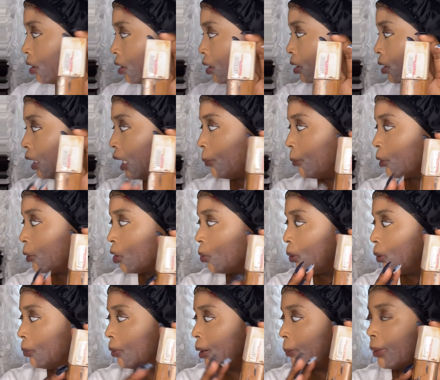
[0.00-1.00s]
Now I'm gonna go
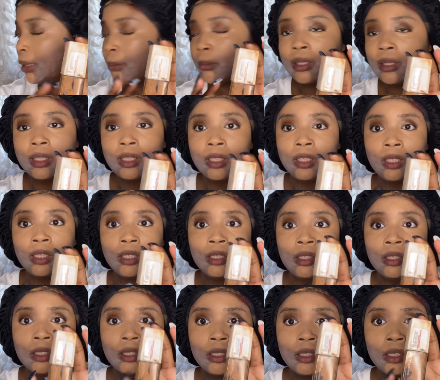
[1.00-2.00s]
with my Maybelline
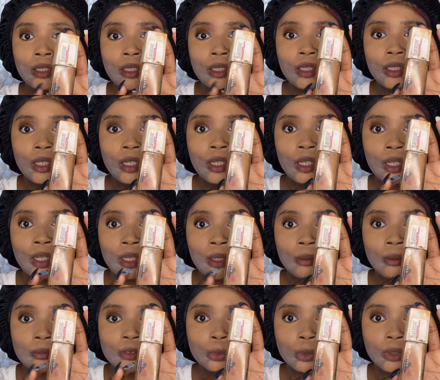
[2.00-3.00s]

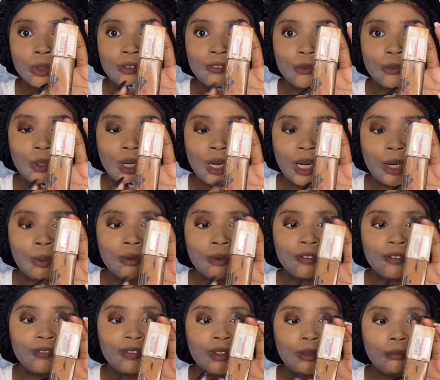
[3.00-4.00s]
24-hour
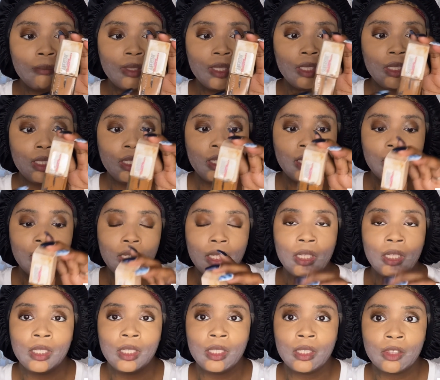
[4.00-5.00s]
Fit Me
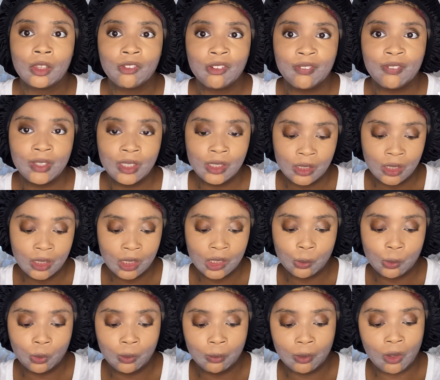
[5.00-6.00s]
in 356
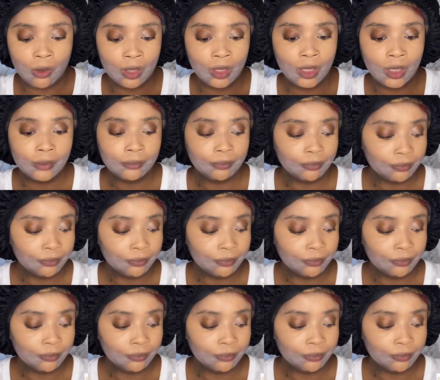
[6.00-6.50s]
Warm Coconut.